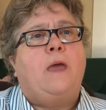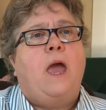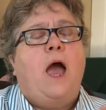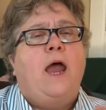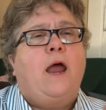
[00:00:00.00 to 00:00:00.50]

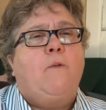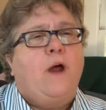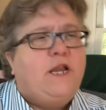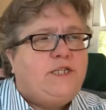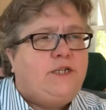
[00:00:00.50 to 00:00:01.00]
And I want
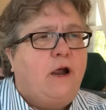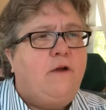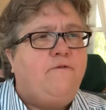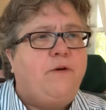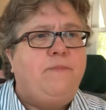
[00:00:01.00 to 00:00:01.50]
to start
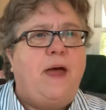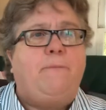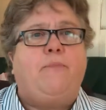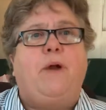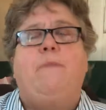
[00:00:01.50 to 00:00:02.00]
from that
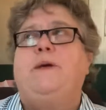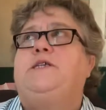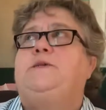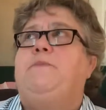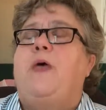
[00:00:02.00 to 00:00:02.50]

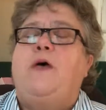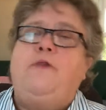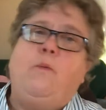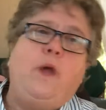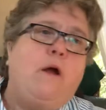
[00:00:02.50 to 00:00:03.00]
premise
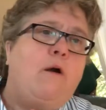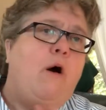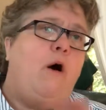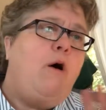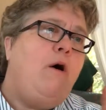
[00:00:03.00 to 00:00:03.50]
that we are
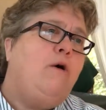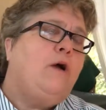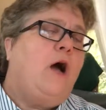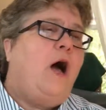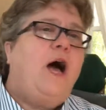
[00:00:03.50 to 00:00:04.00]
all
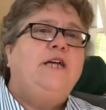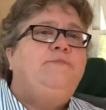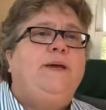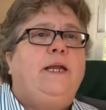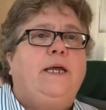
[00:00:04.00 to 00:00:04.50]

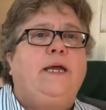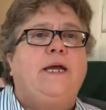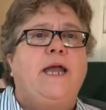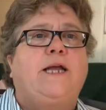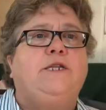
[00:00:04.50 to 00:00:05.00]
cosmically
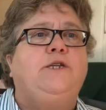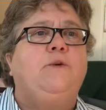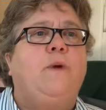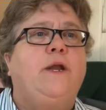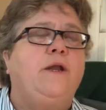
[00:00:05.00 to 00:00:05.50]
connected to
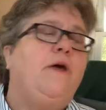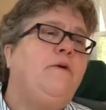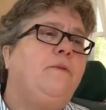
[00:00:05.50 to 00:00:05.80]
one another,